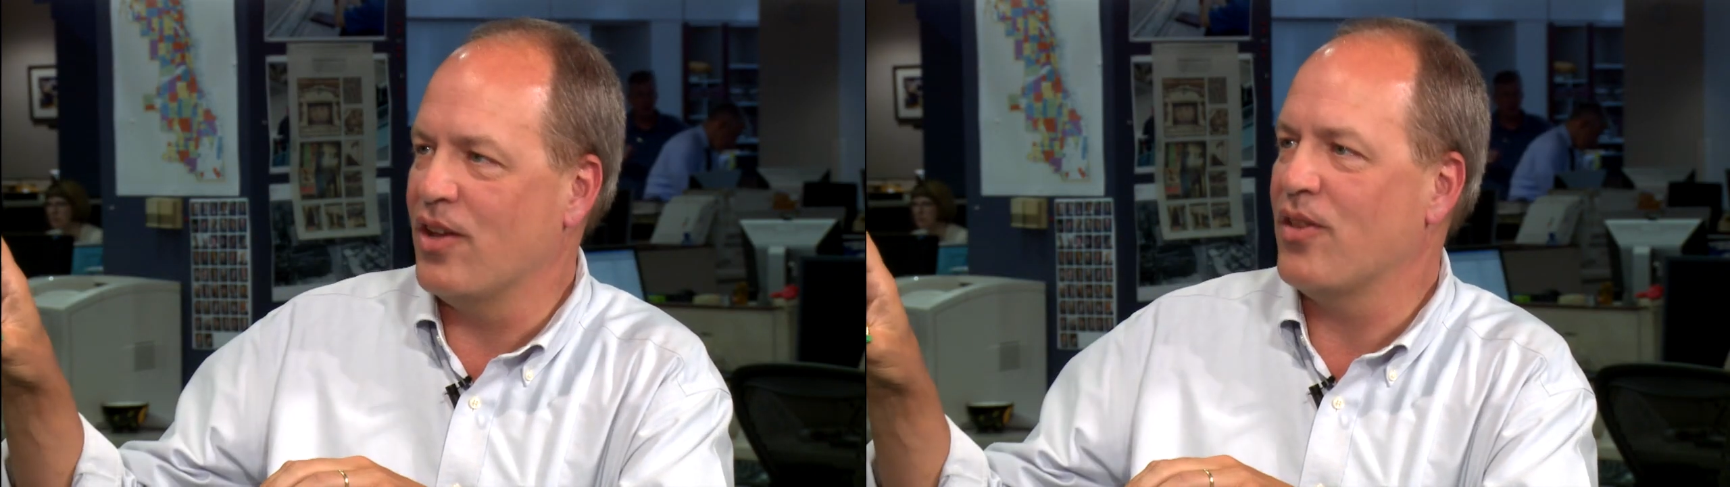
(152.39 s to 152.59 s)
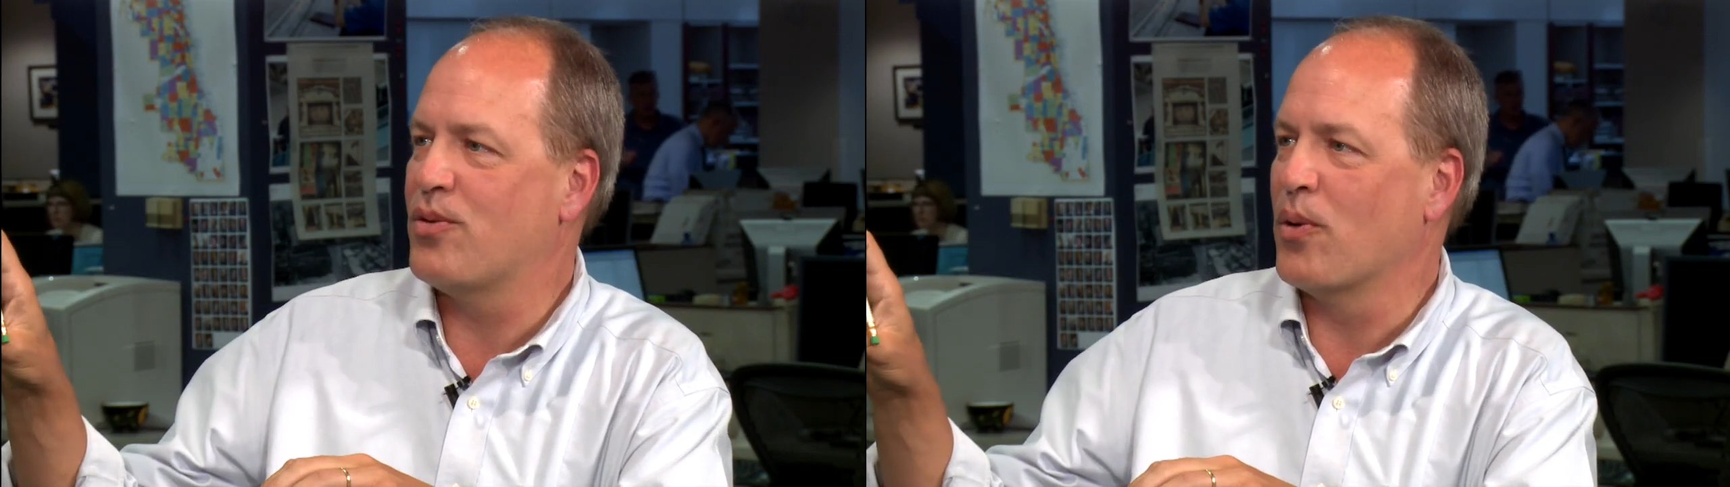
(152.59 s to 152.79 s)

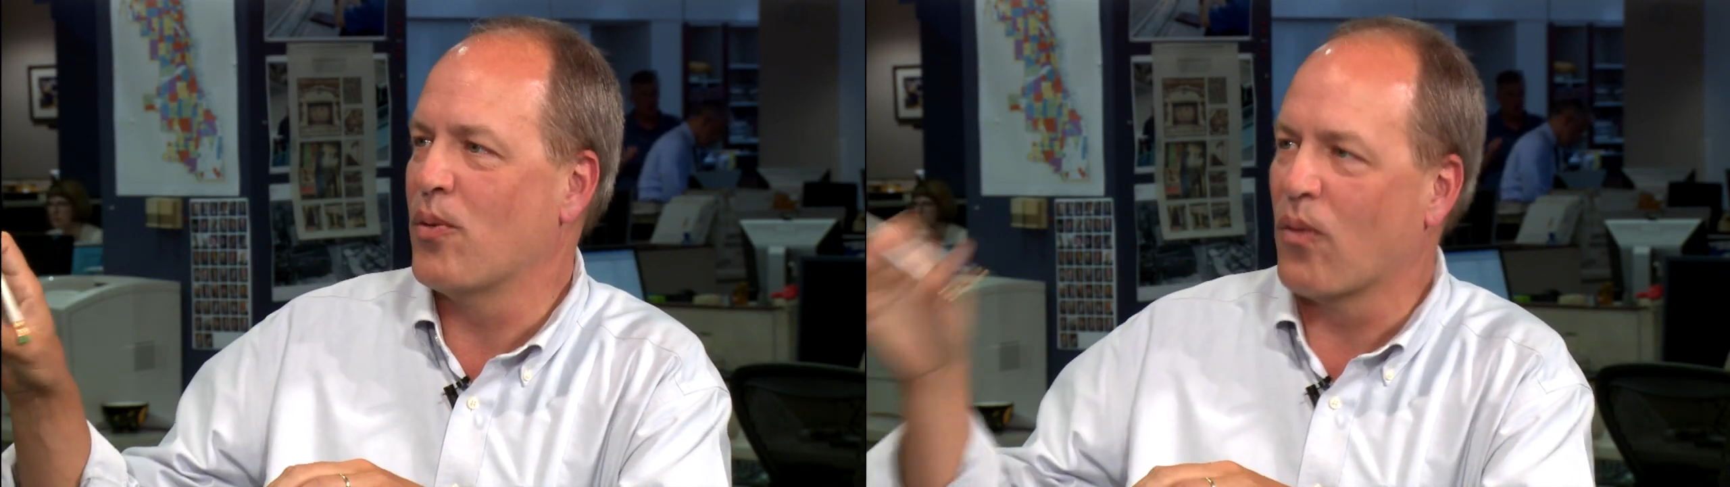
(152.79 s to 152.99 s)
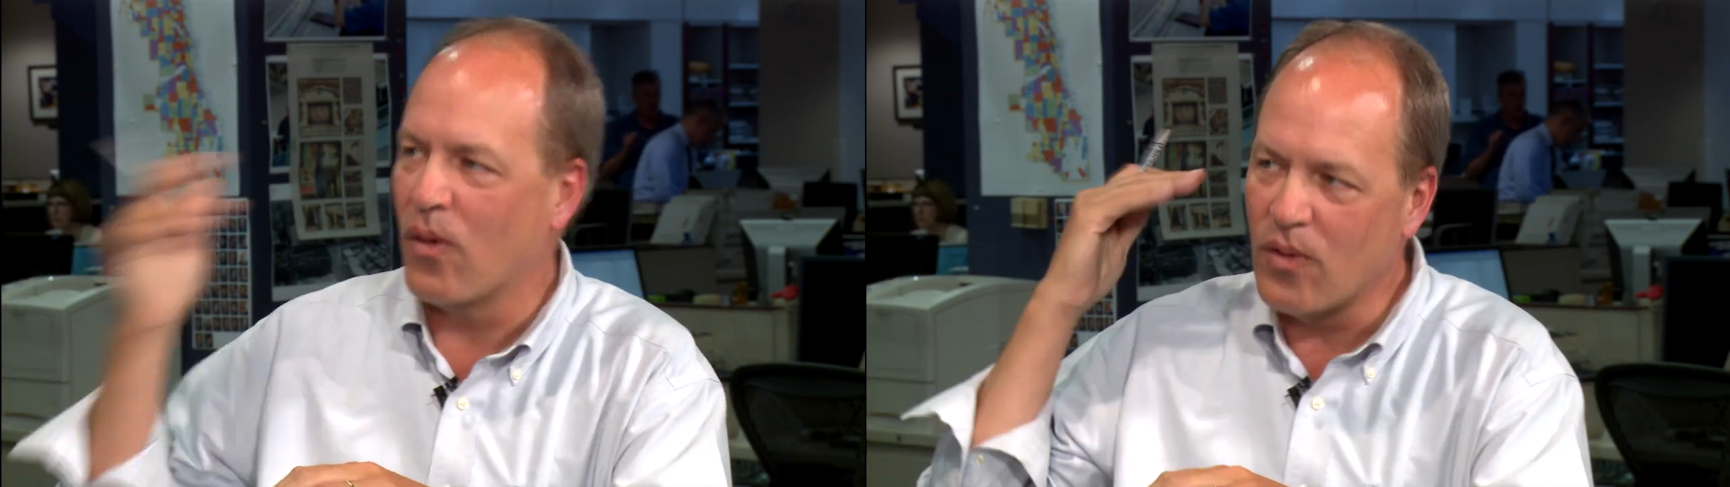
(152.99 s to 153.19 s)
it, through
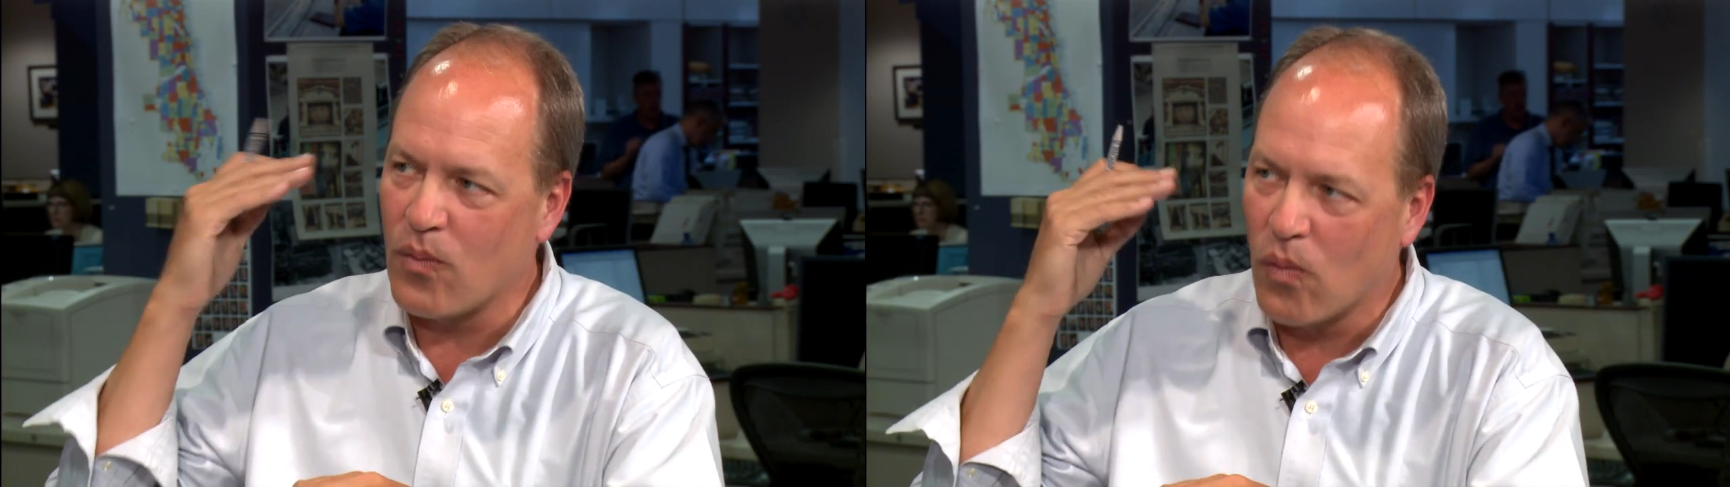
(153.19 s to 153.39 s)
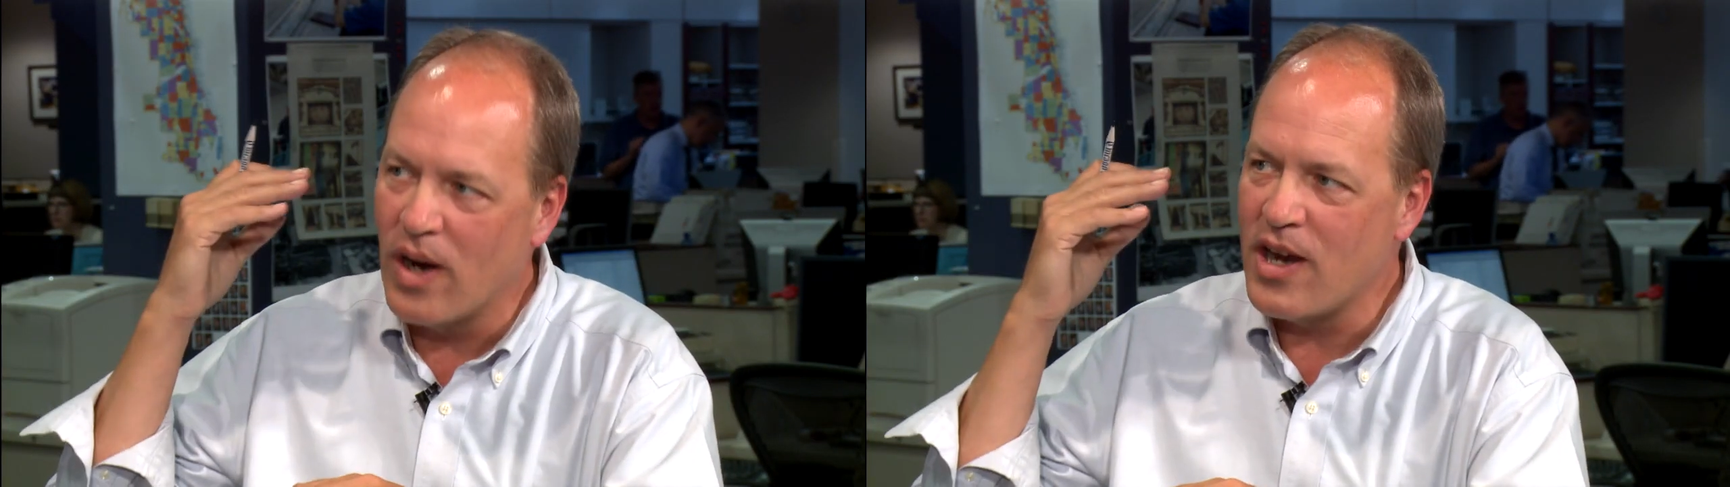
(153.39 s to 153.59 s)

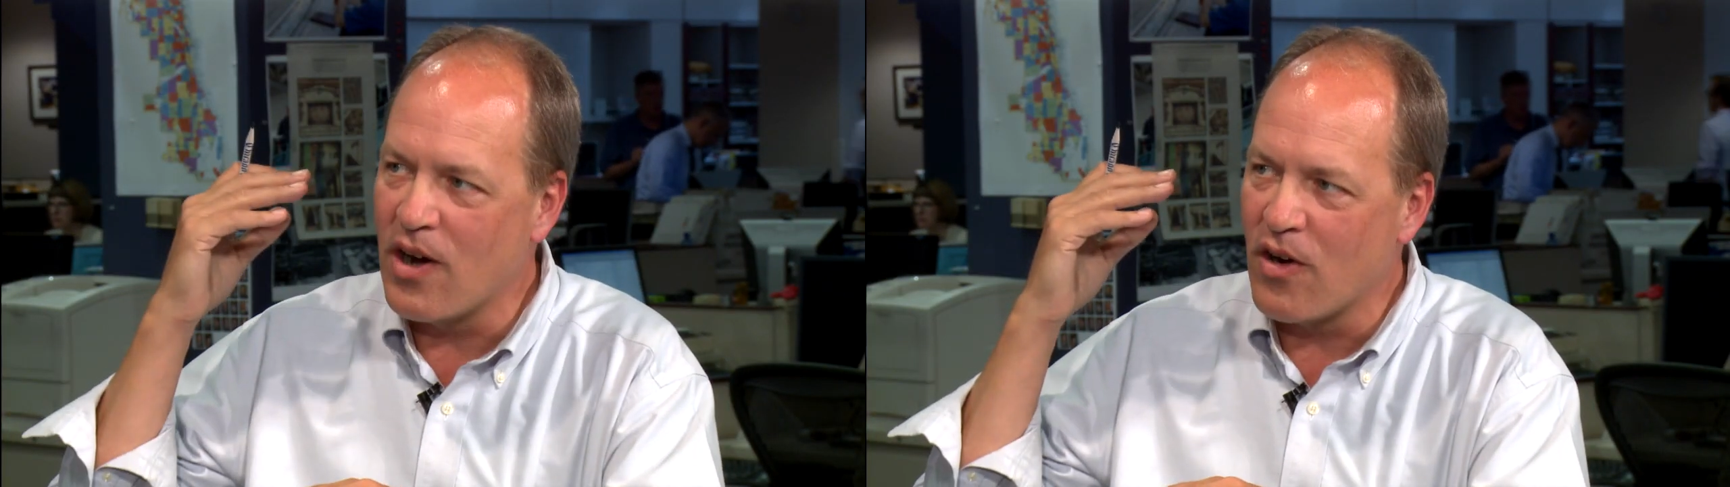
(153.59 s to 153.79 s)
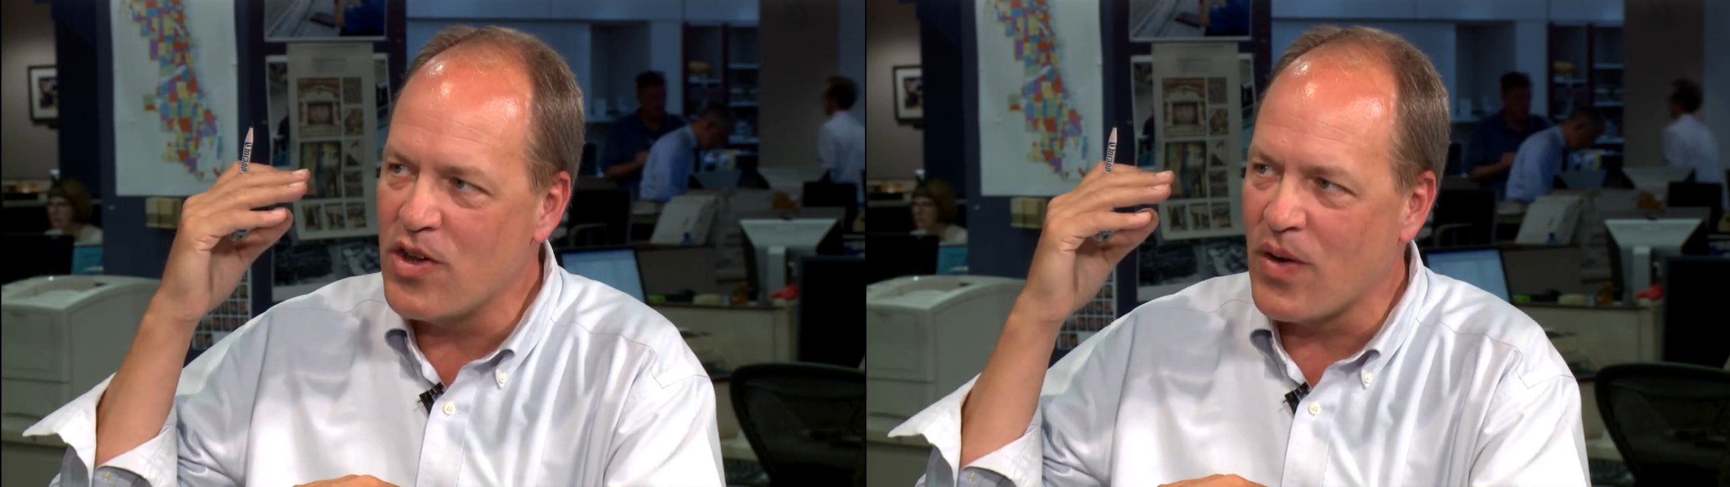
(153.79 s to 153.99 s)
one
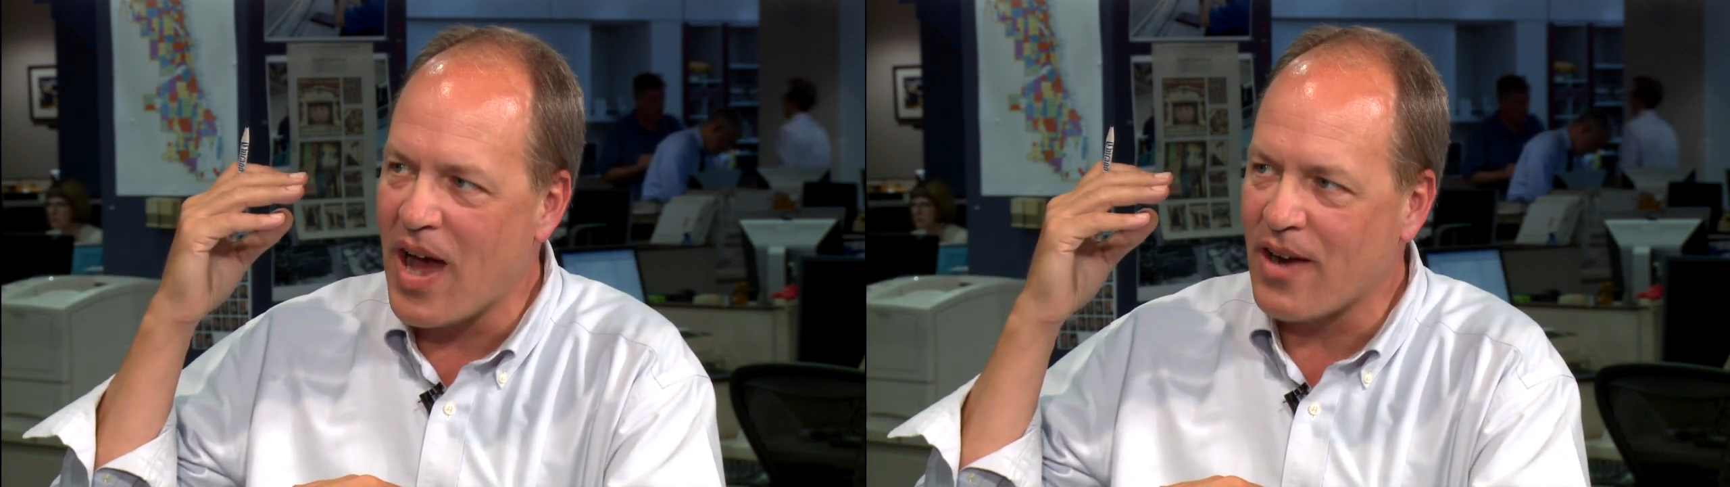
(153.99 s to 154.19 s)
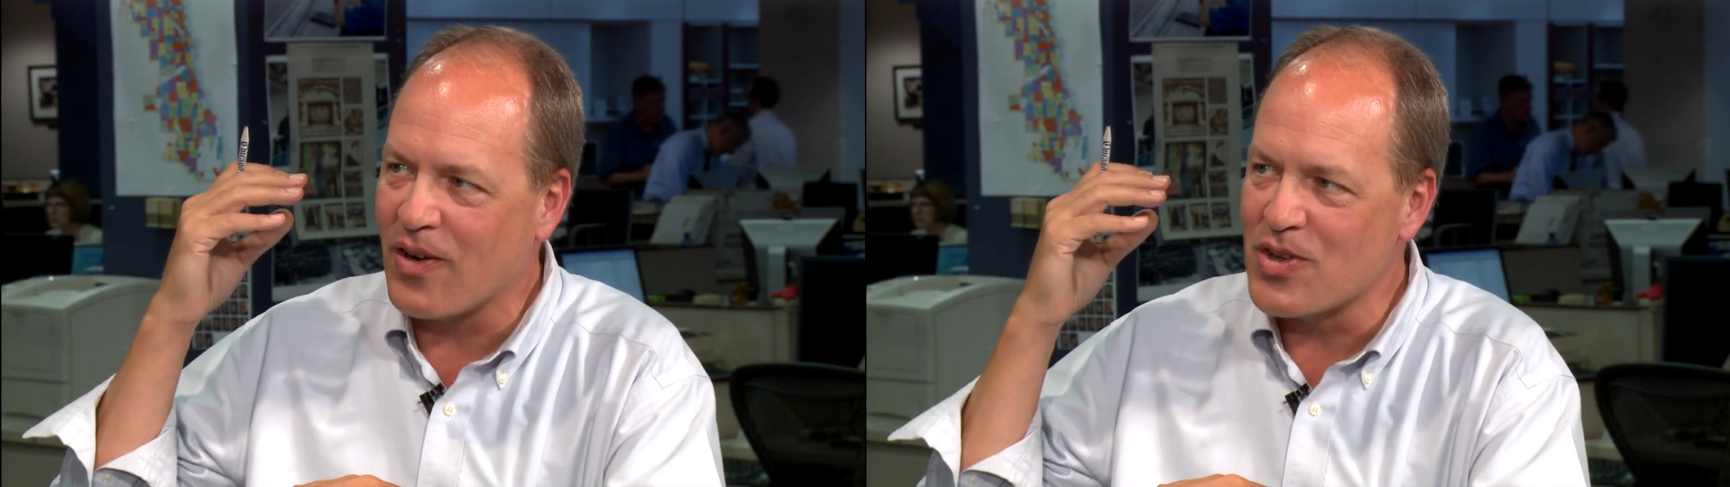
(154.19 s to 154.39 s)
ear you got right.